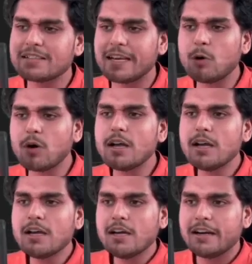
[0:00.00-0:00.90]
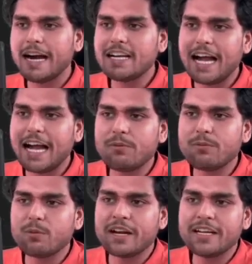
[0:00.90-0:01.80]
code, right? I
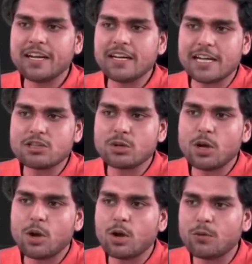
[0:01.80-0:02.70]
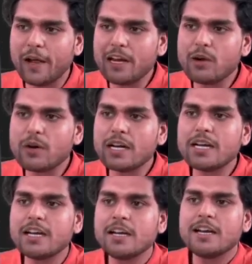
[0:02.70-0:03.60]
have written console log of hello
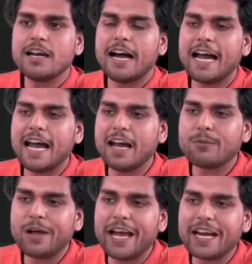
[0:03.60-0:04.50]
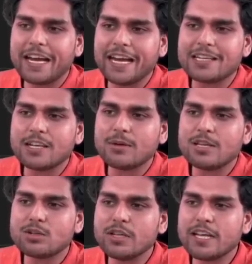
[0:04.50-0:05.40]
world. I have where a is
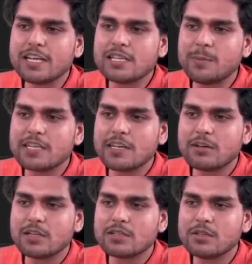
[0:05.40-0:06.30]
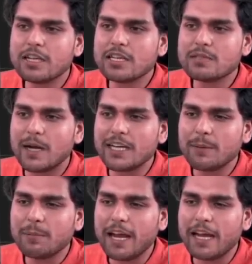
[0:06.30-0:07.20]
equals to this, b is equals to this,
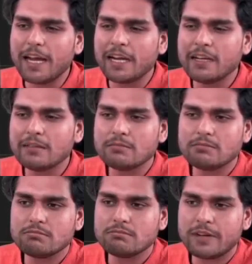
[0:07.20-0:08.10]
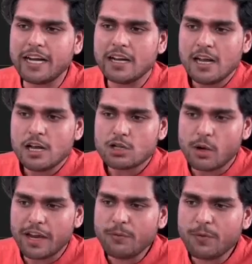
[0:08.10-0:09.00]
multiply, and right.
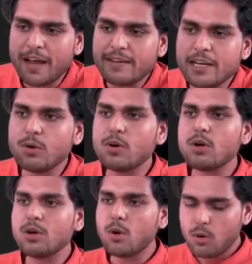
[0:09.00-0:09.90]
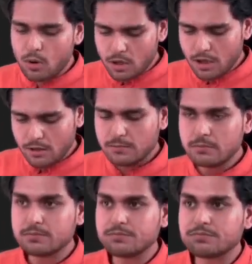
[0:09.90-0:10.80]
So if I will do node,
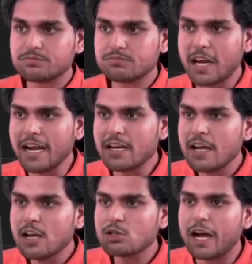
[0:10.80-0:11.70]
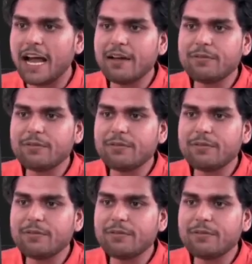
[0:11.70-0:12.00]
right? So I have